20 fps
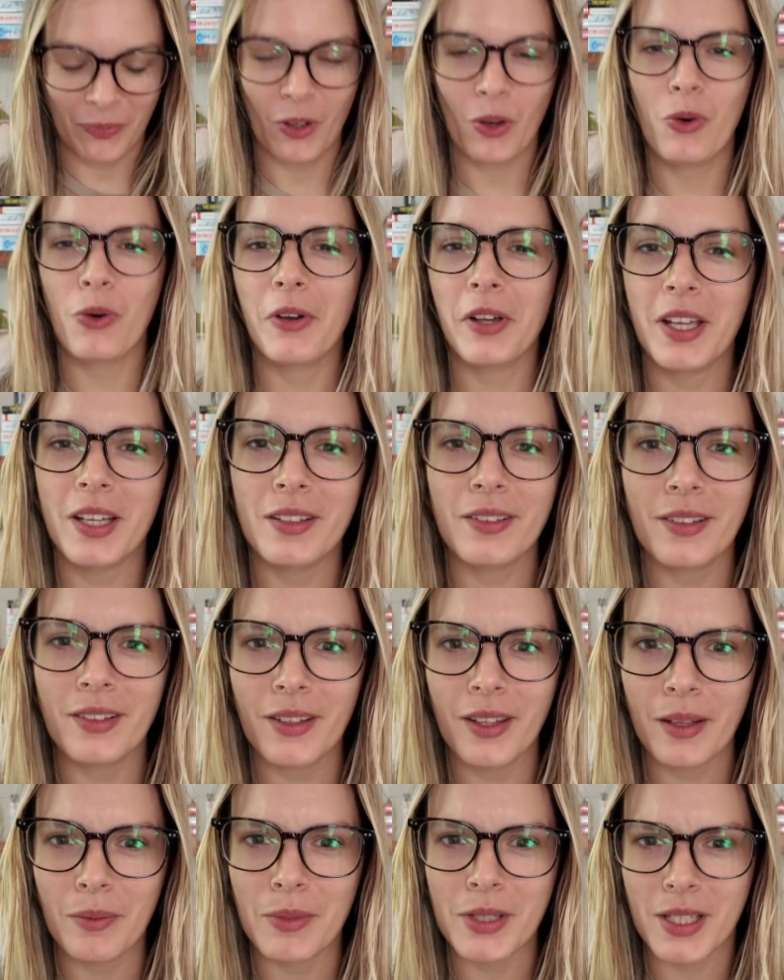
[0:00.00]
Or Kindle
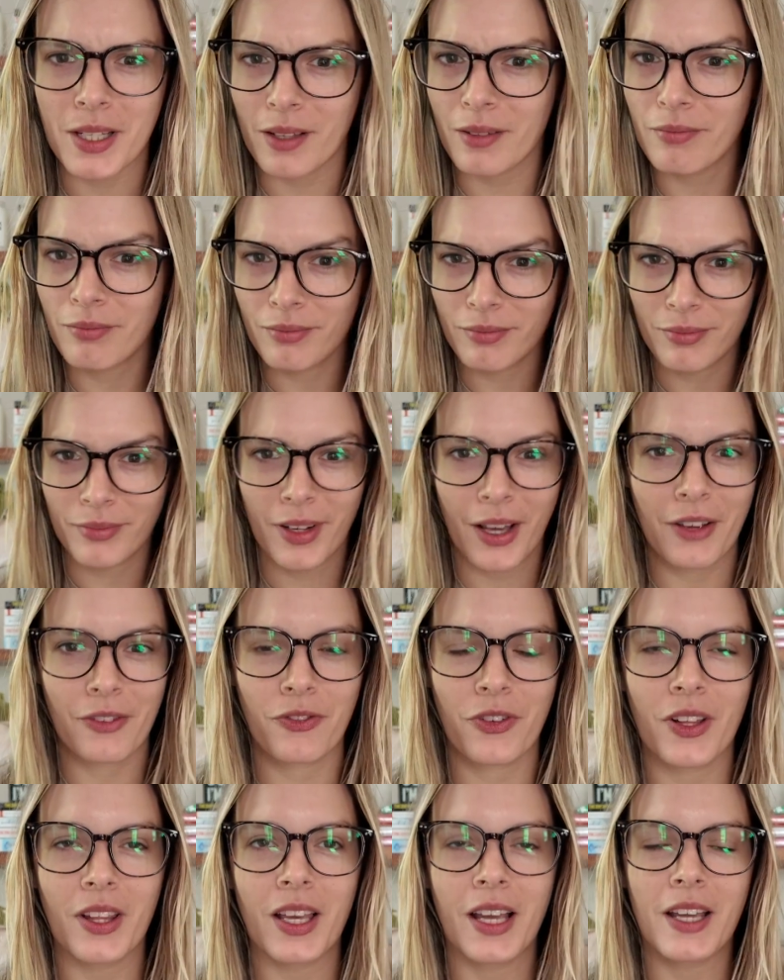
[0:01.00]
Unlimited. I
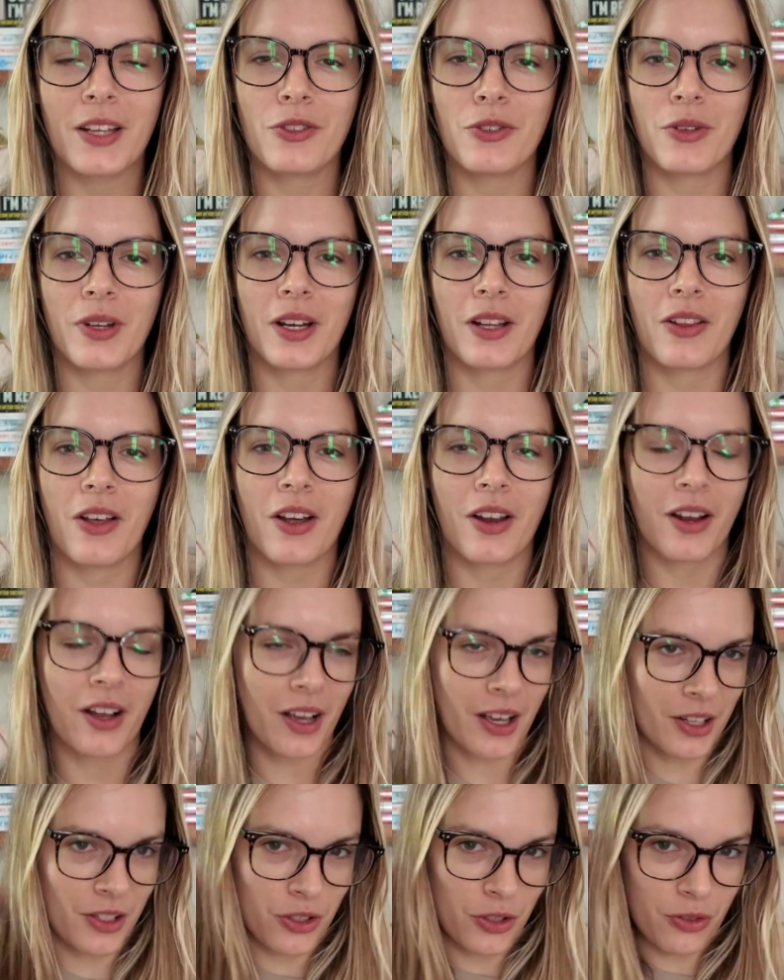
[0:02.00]
feel like I do read
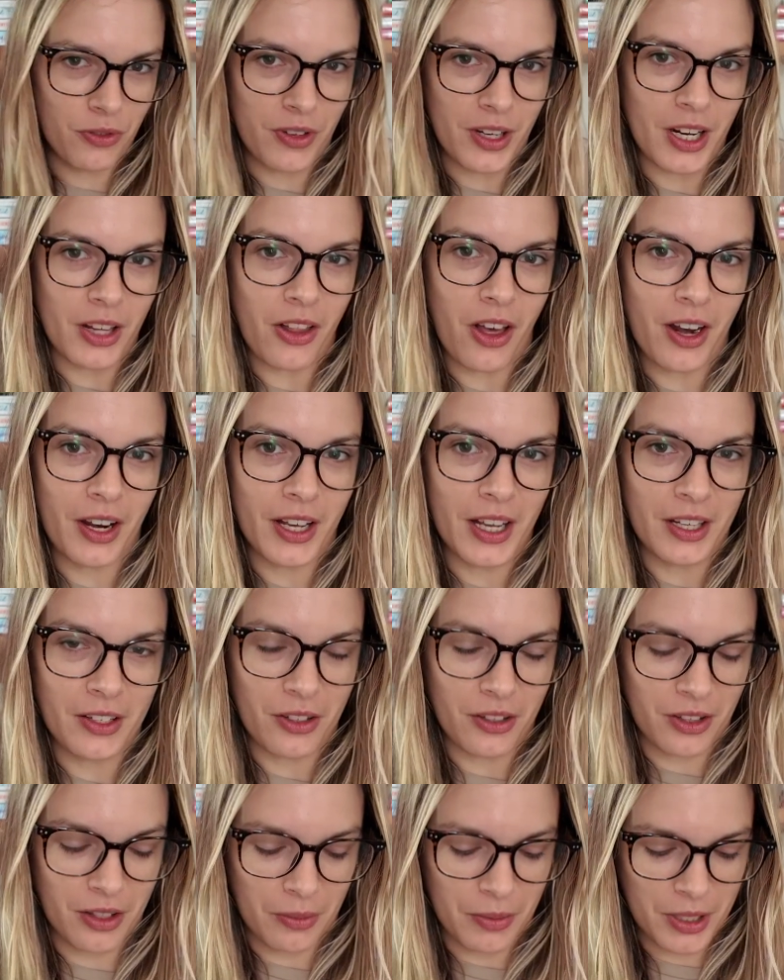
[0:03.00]
a lot of Kindle
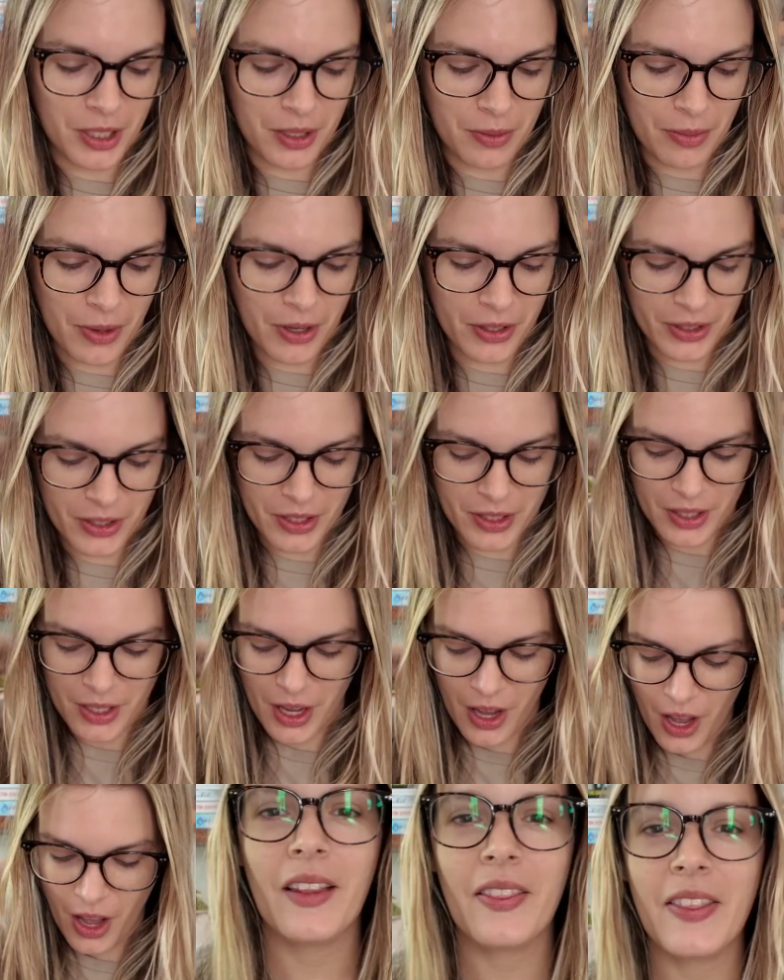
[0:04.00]
Unlimited books.
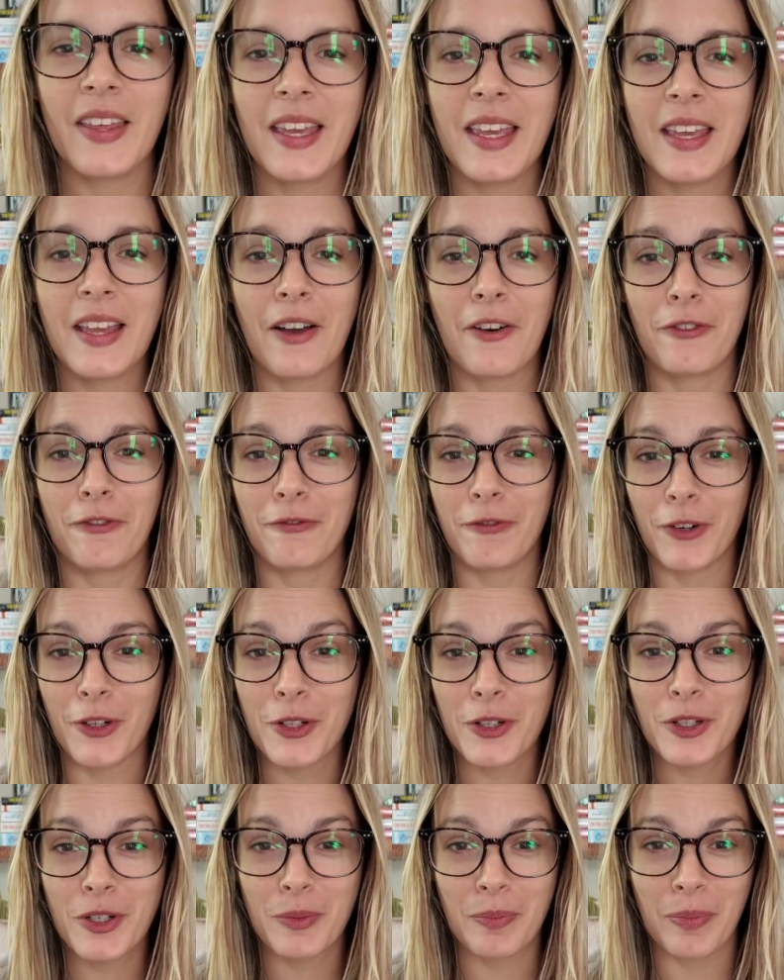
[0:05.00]
The
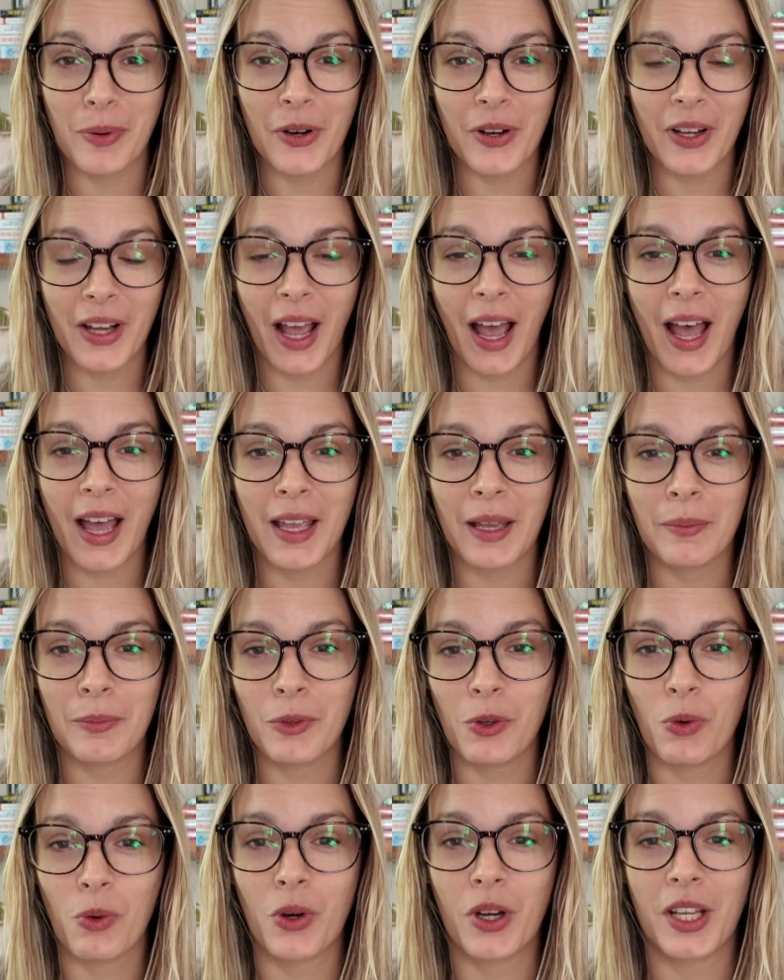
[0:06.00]
first book I am
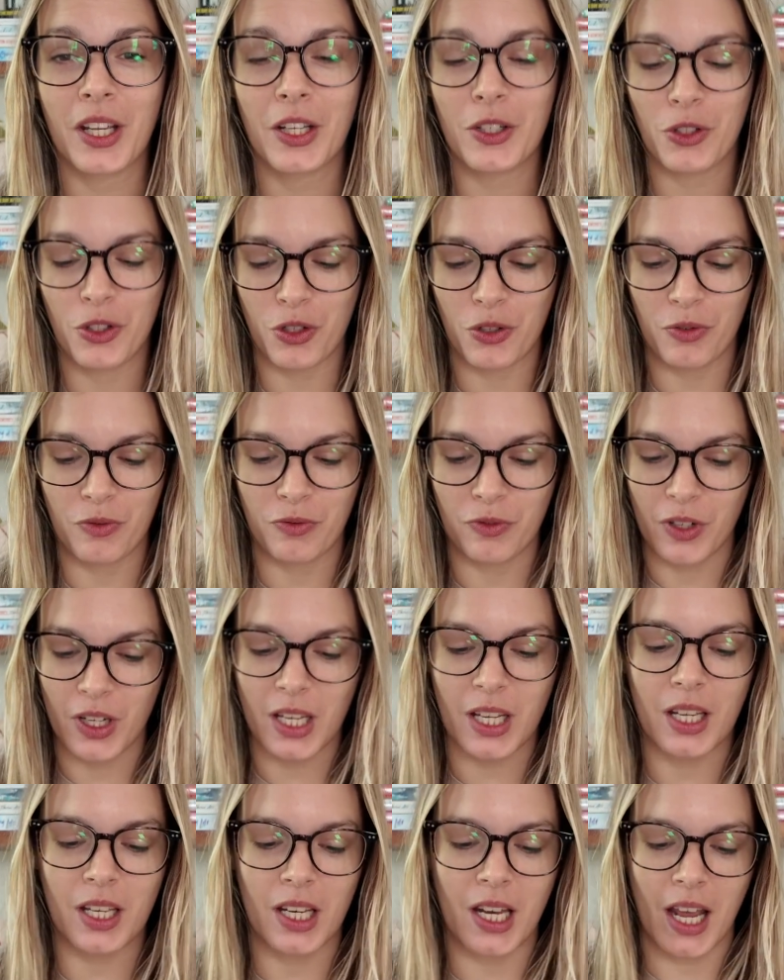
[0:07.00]
going to
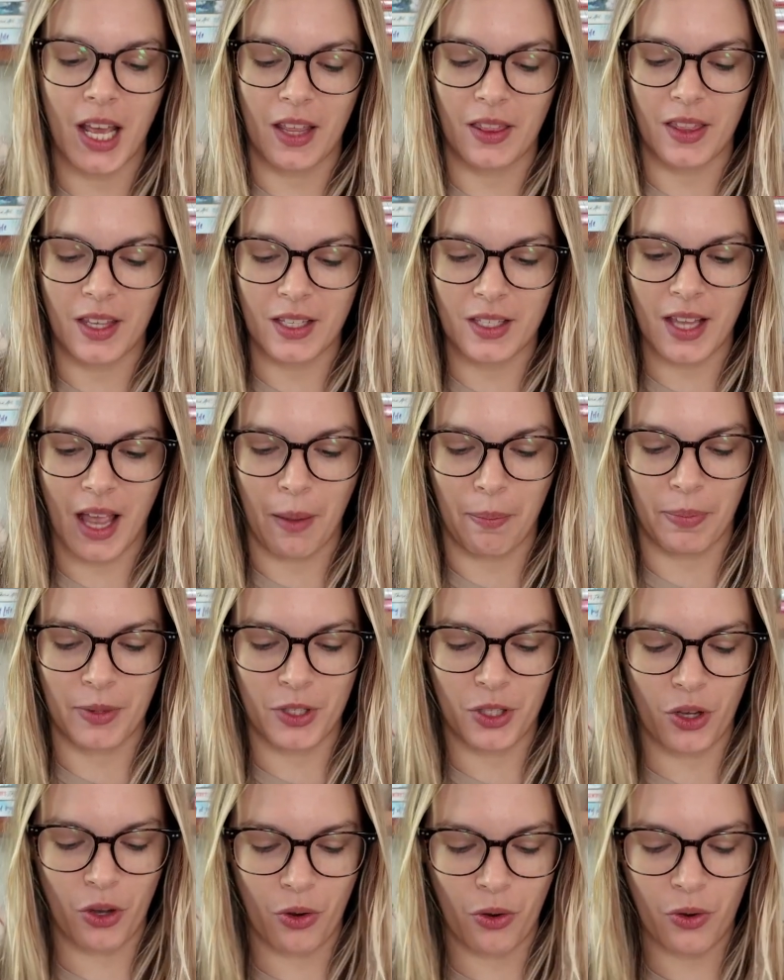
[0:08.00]
read in this
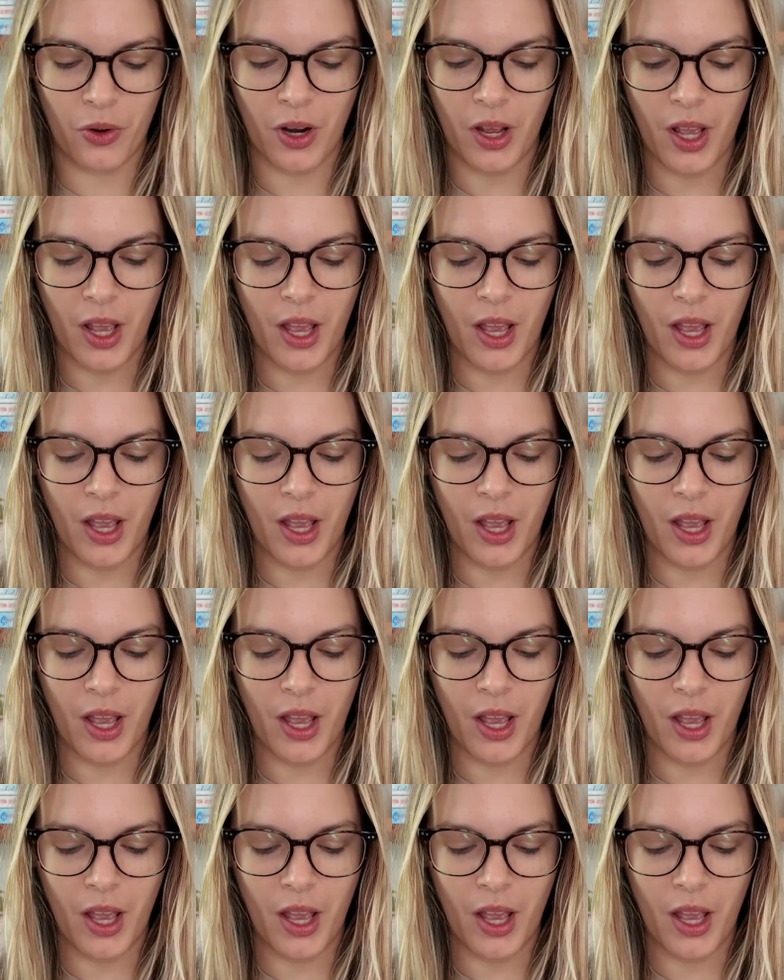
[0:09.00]
episode